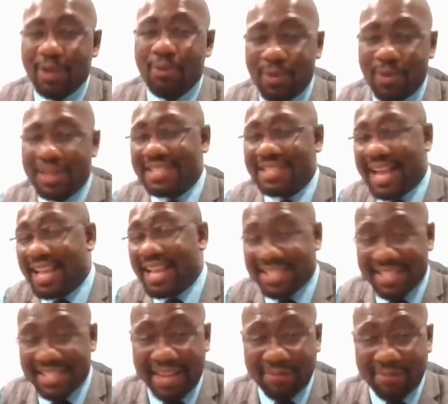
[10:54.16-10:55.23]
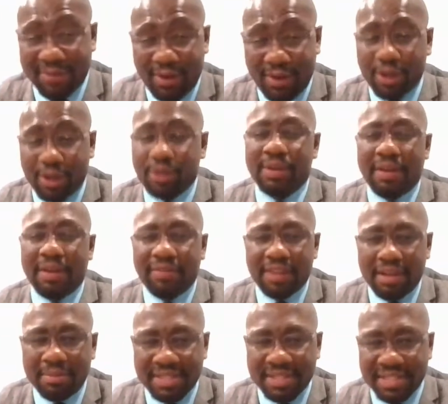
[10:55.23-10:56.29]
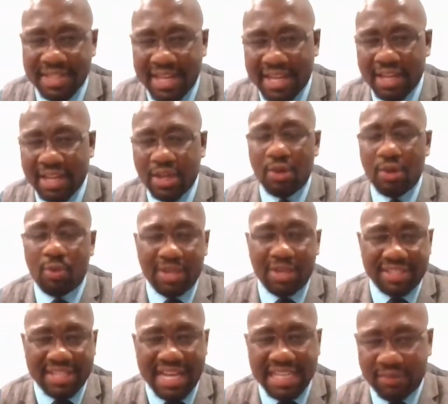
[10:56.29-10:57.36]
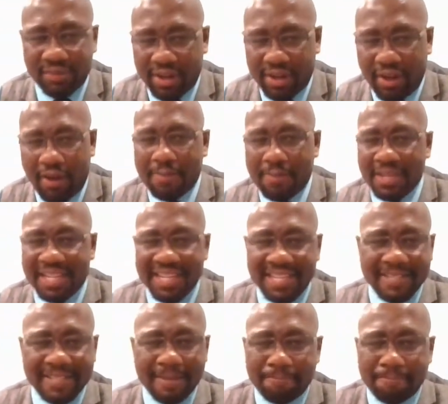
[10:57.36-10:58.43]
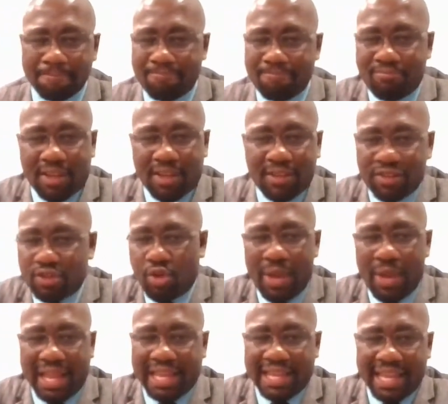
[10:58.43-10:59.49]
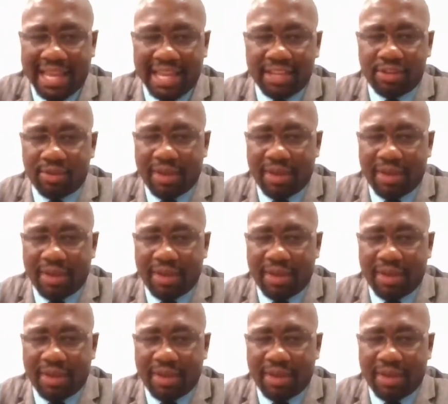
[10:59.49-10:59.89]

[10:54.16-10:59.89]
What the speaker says: One size does not fit all. You never hear me say one size fit all, because there's no way it can.